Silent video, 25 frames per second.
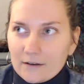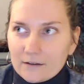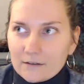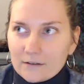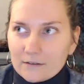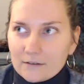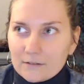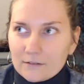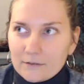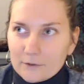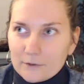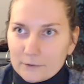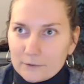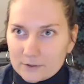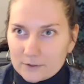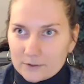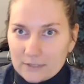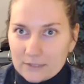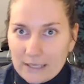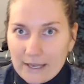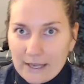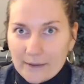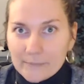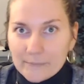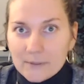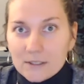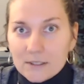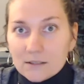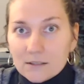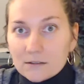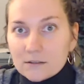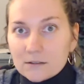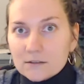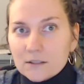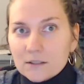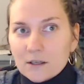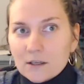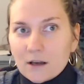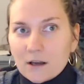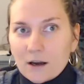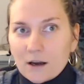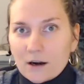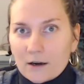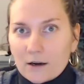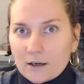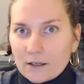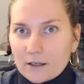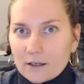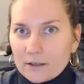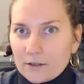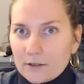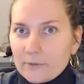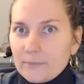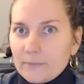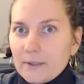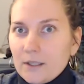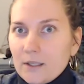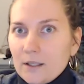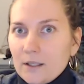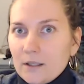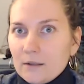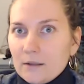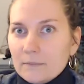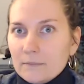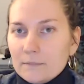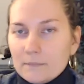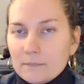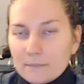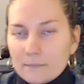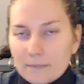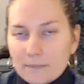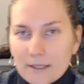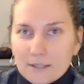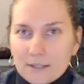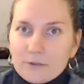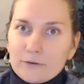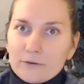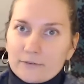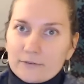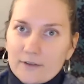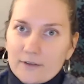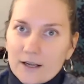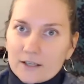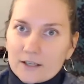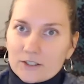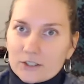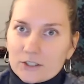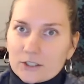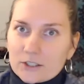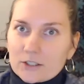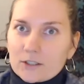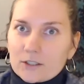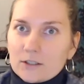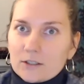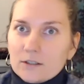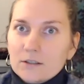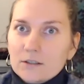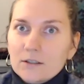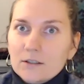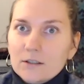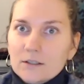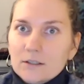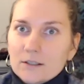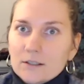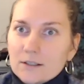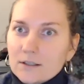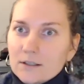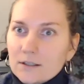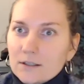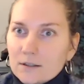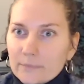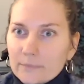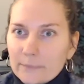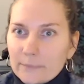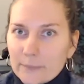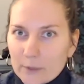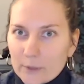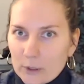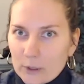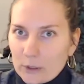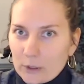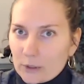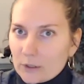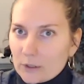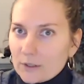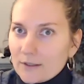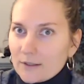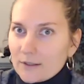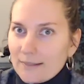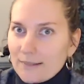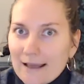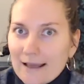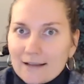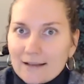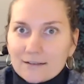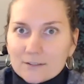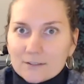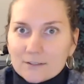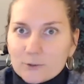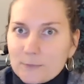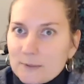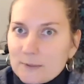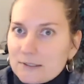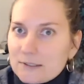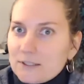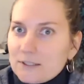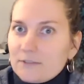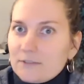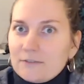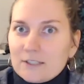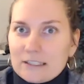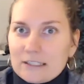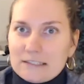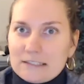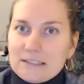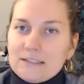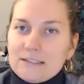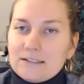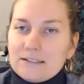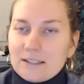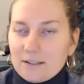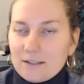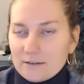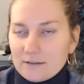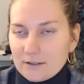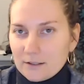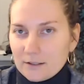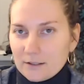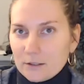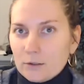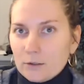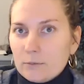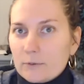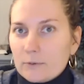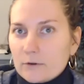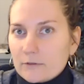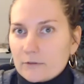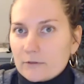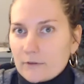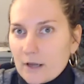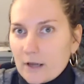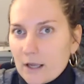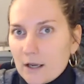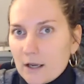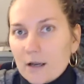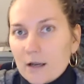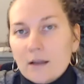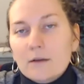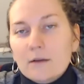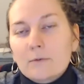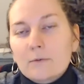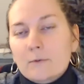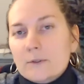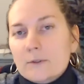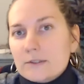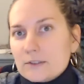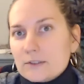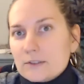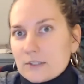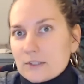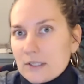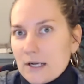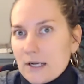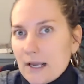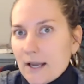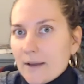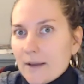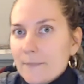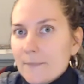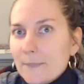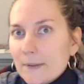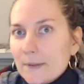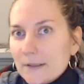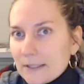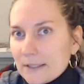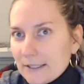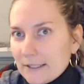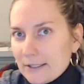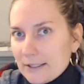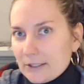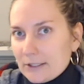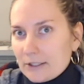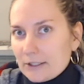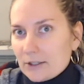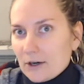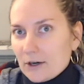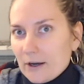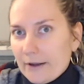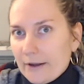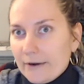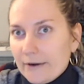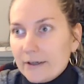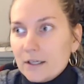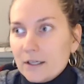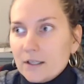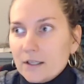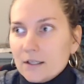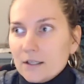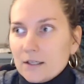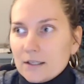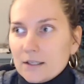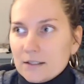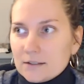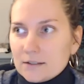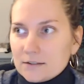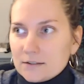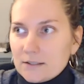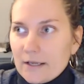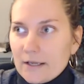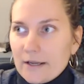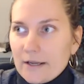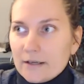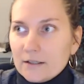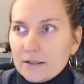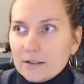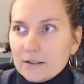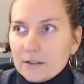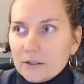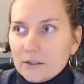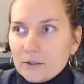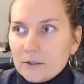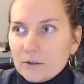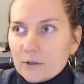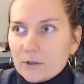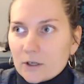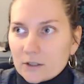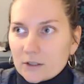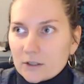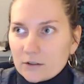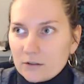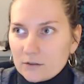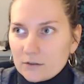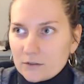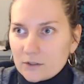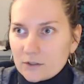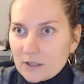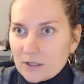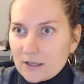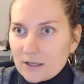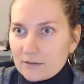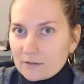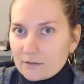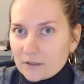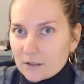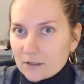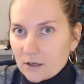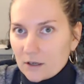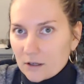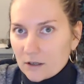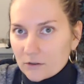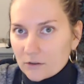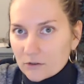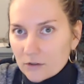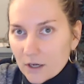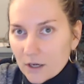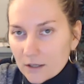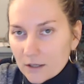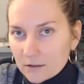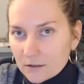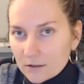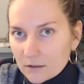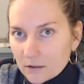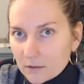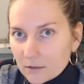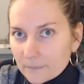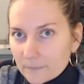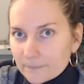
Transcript: those cabinets are going to be manufactured per that specific detail that you provided. What's going to happen later on is that you are going to have a contractor